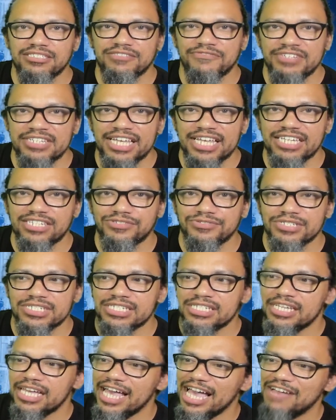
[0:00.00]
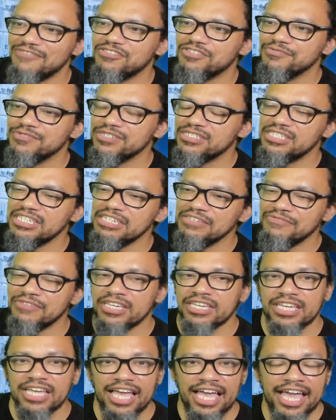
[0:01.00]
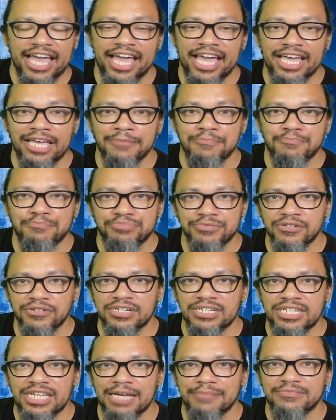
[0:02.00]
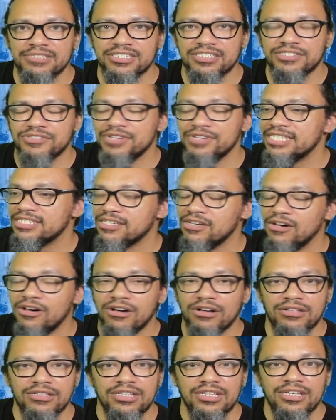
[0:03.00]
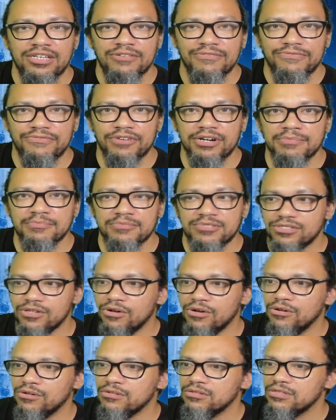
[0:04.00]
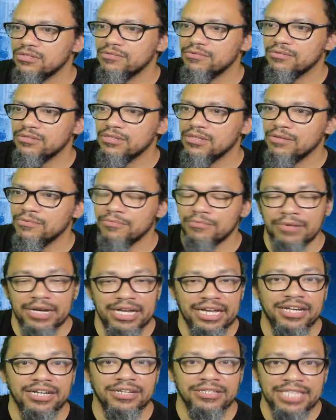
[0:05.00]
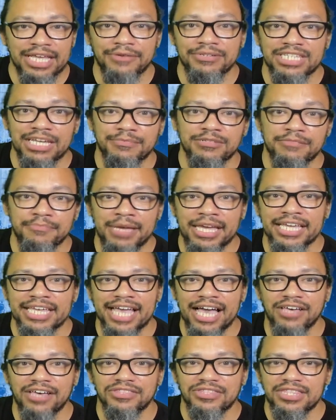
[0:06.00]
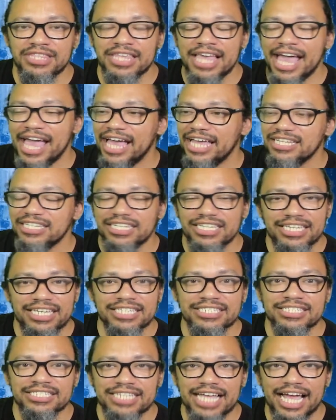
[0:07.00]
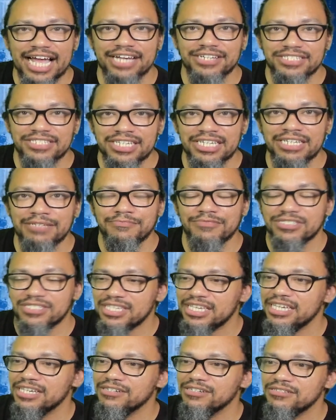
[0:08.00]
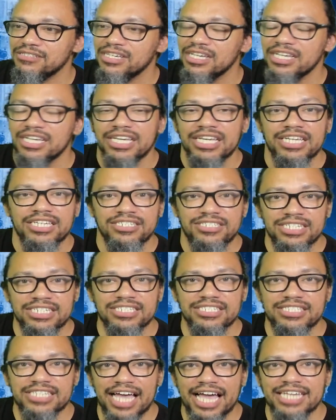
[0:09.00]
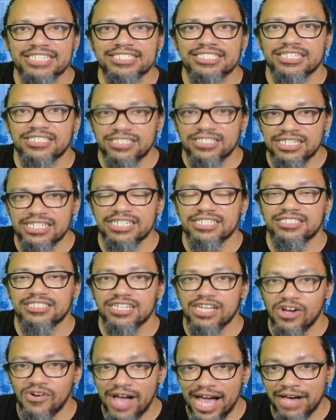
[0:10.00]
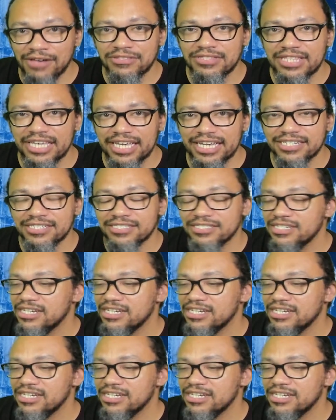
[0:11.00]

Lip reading: Venestra, after receiving a broken up distress call from Soul, where they were able to make out that his entire team was killed, she decides that she needs to go out there.